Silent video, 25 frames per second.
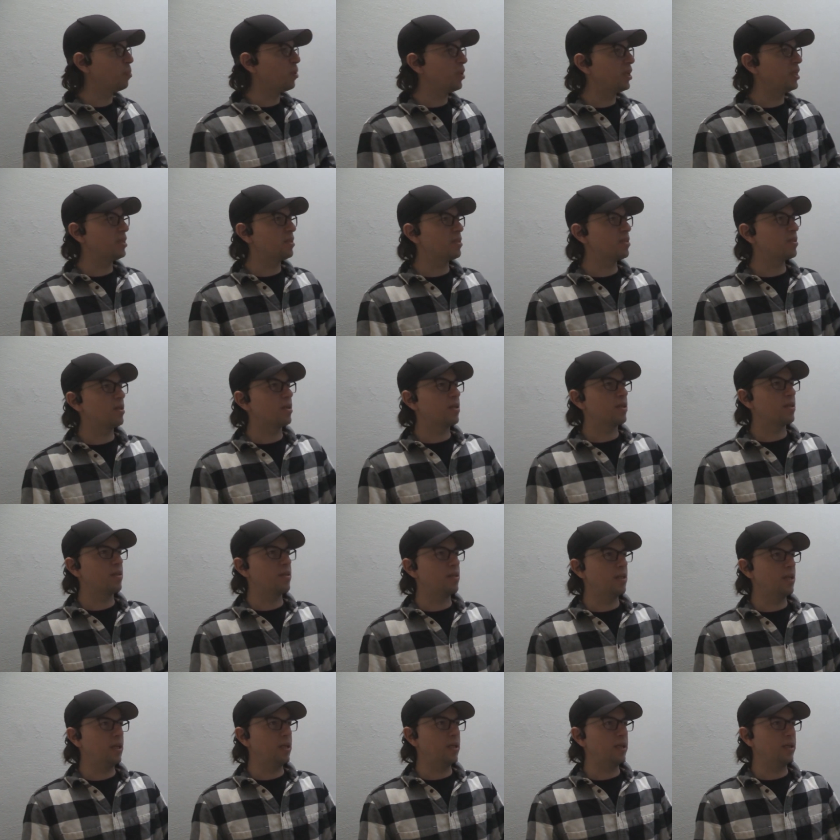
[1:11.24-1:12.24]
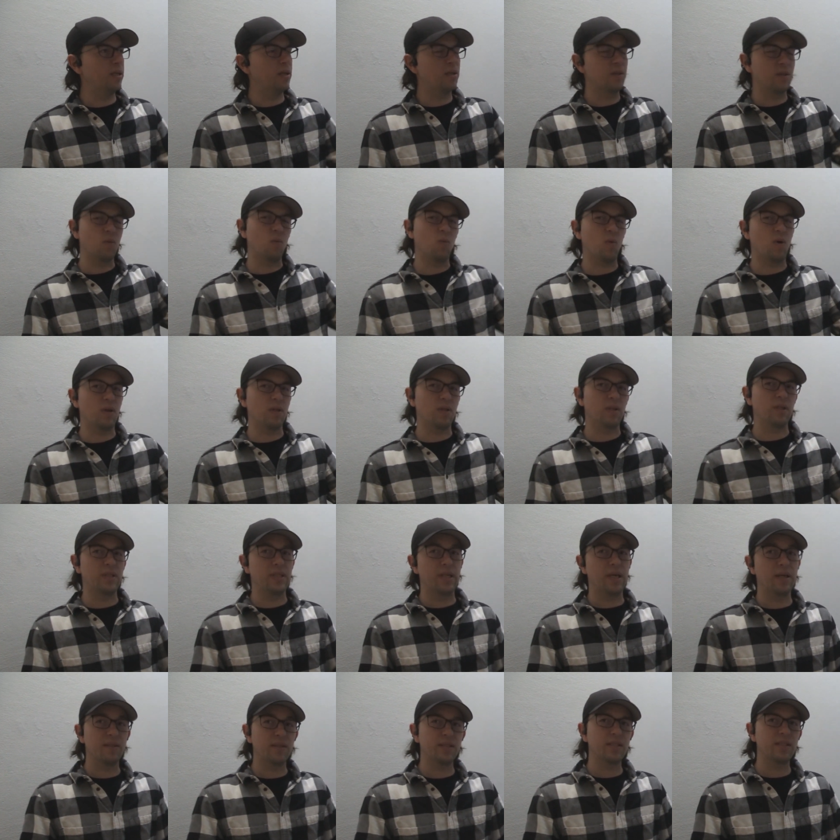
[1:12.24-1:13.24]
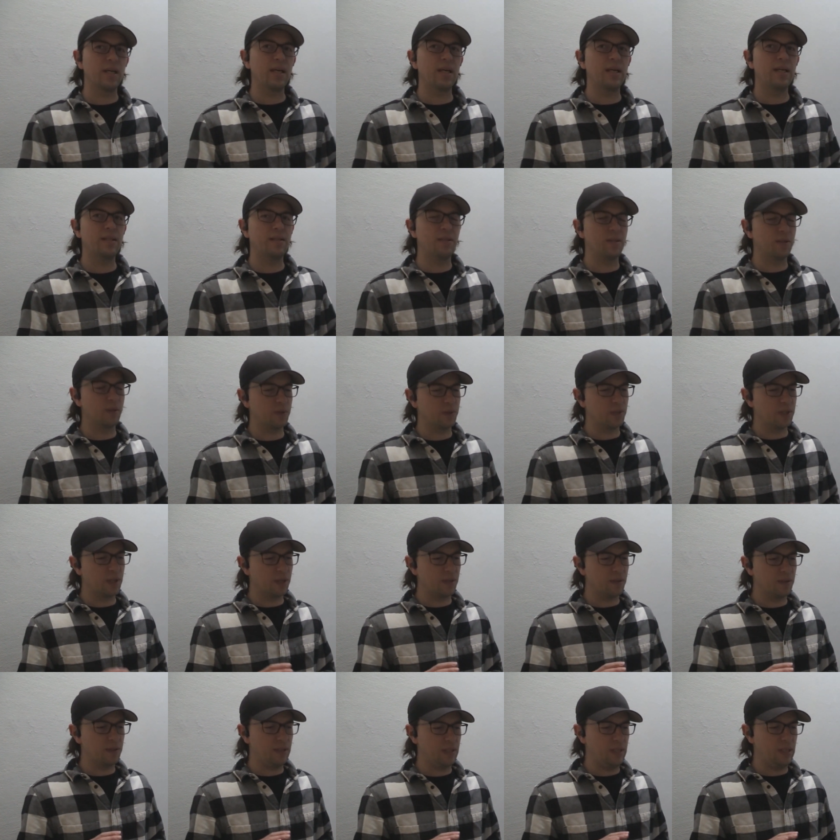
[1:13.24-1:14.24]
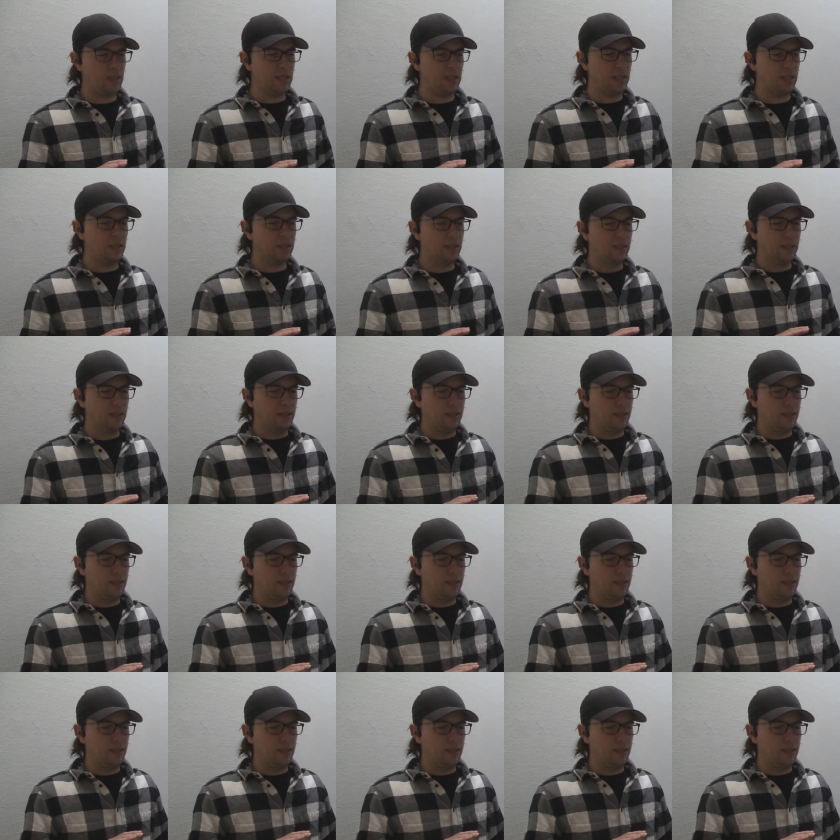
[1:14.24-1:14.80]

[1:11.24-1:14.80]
the prints on the wall on the other side, those are the